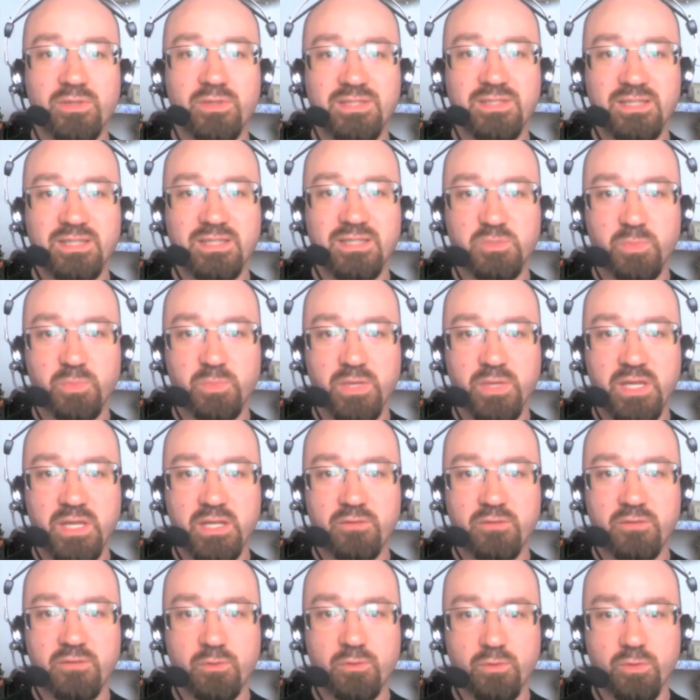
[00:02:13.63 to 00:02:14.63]
was
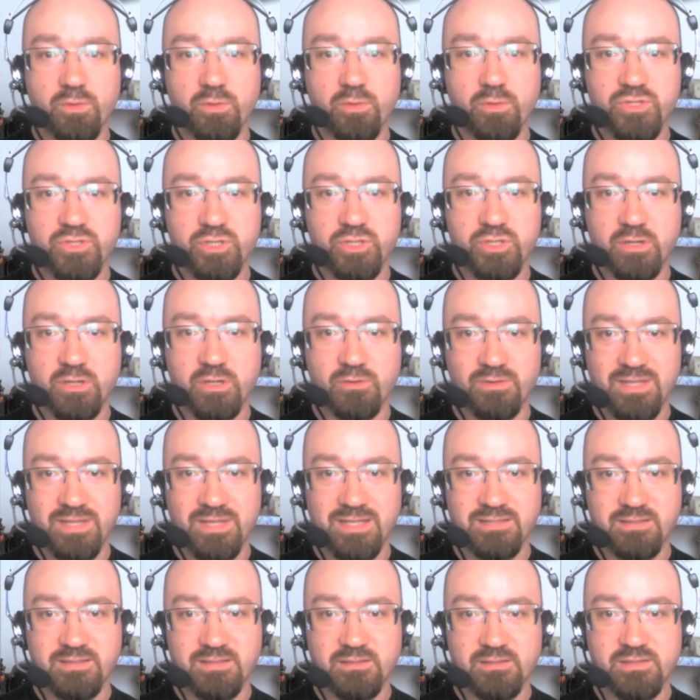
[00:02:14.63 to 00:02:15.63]
explaining the rules to the
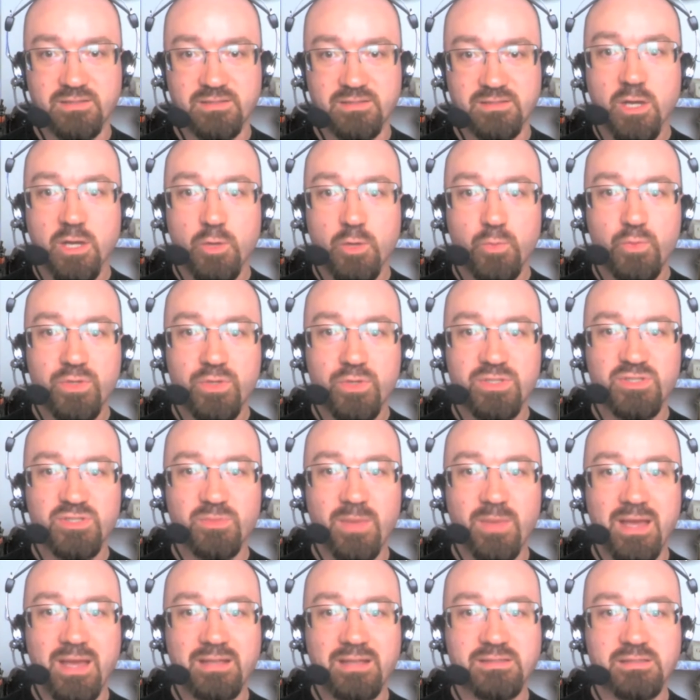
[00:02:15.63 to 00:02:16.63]
contestants, Prince
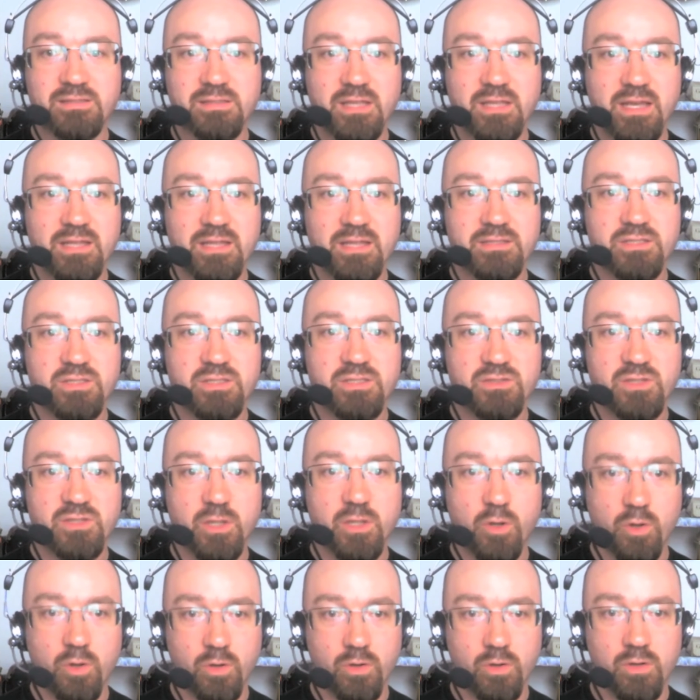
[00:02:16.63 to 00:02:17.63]
Maxon entered the
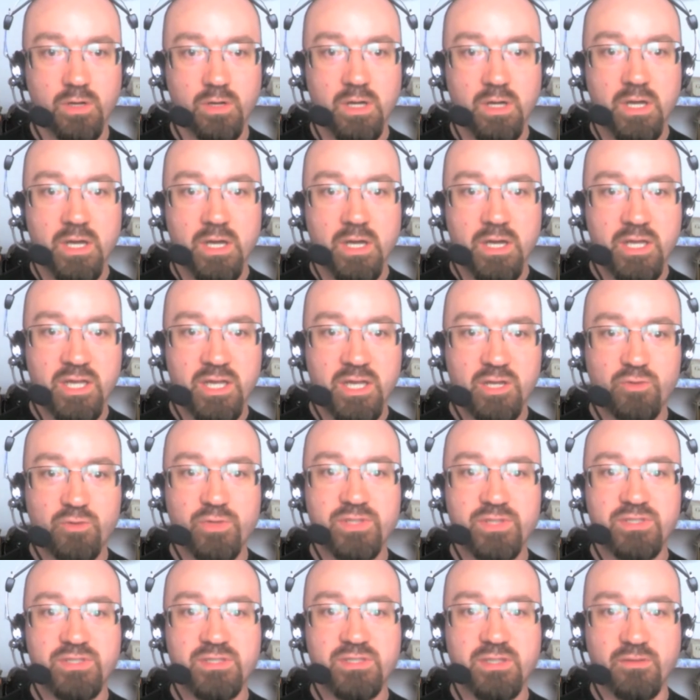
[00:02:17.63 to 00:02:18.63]
hall. He
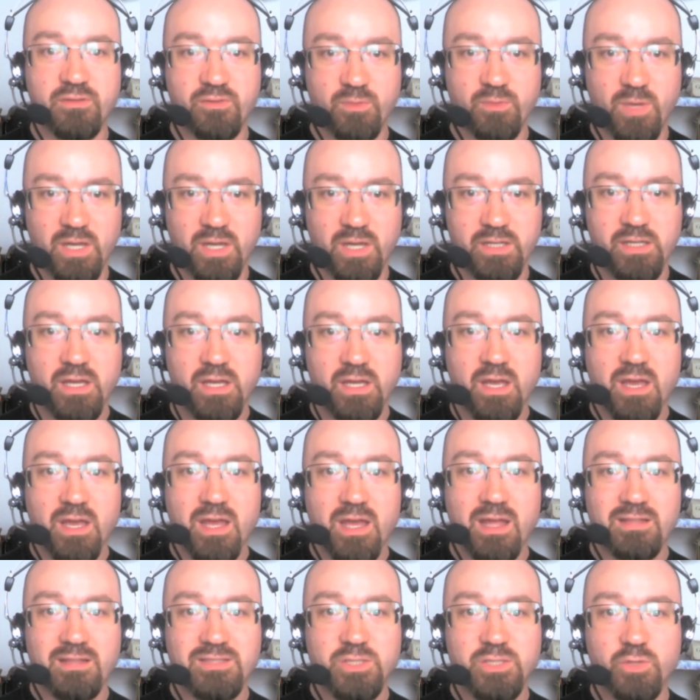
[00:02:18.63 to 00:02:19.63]
greeted everybody,
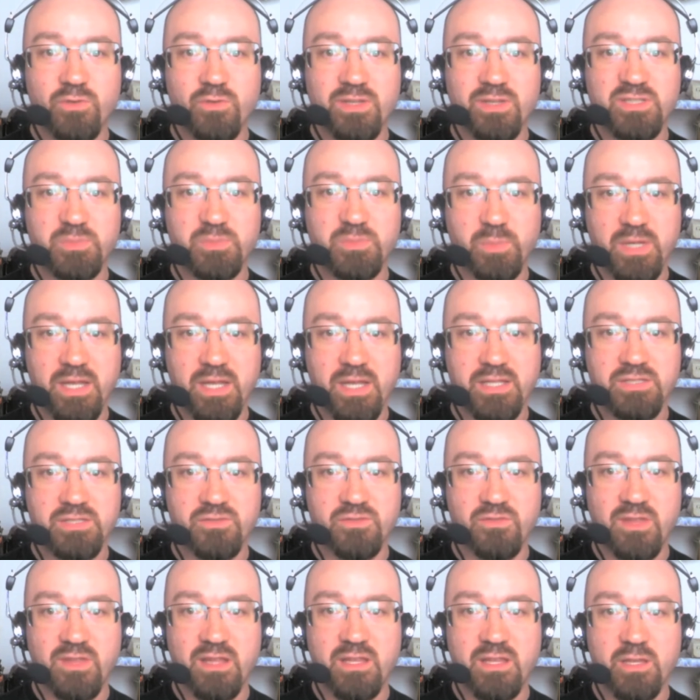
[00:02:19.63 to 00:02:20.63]
and Silvia explained
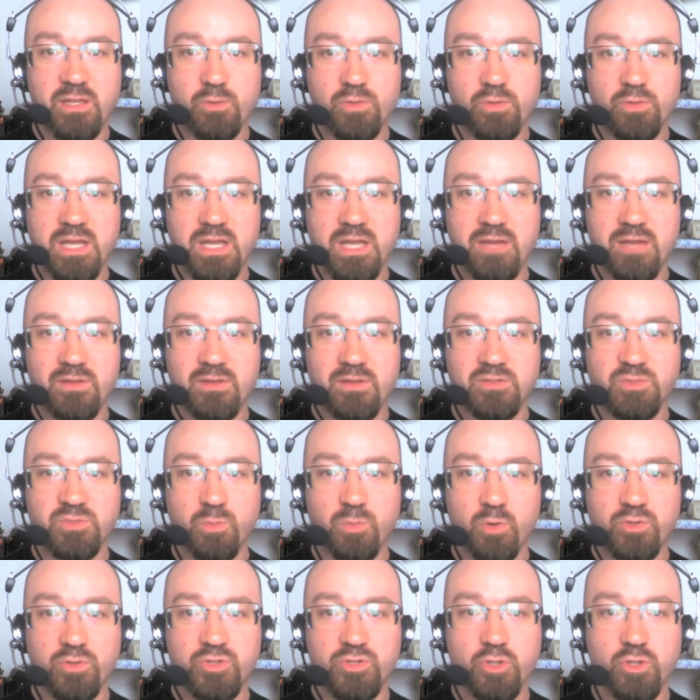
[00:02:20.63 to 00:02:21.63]
that he would have a
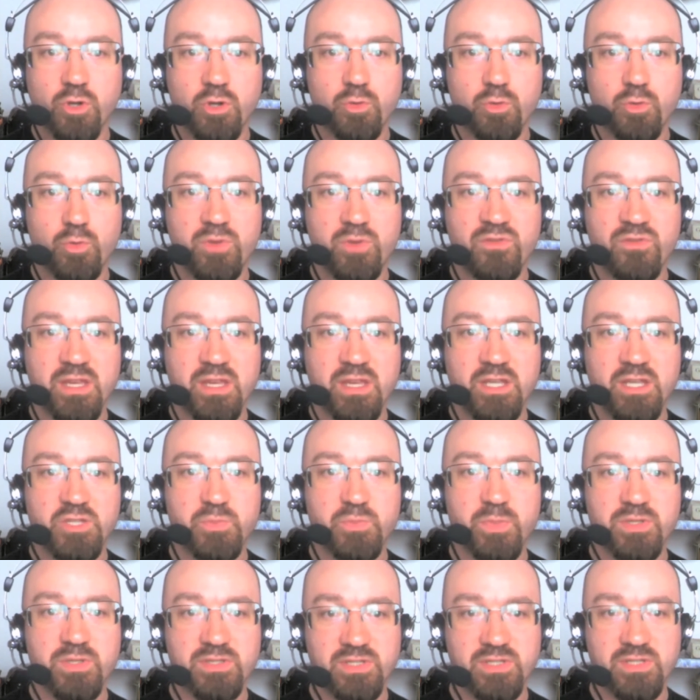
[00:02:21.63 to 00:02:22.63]
small talk with each
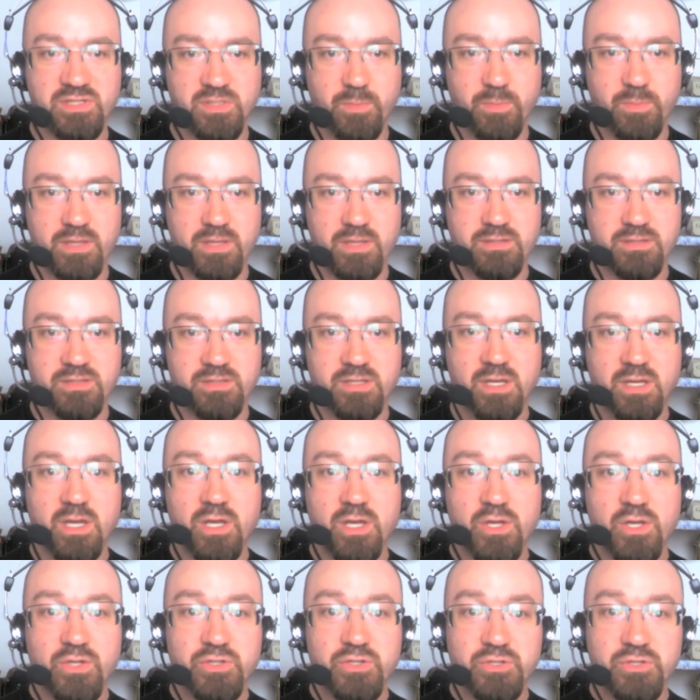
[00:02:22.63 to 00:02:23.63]
participant.
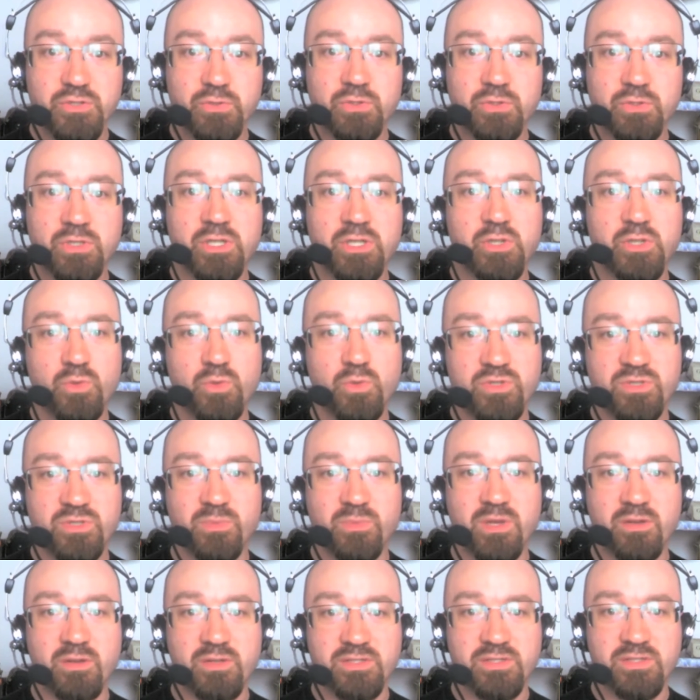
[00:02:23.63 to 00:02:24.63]
Soon it was
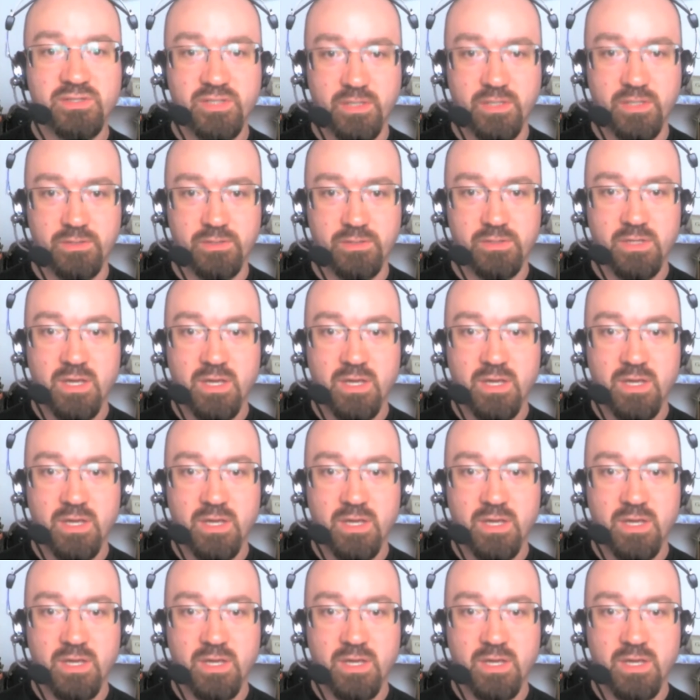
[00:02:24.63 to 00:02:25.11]
America's turn.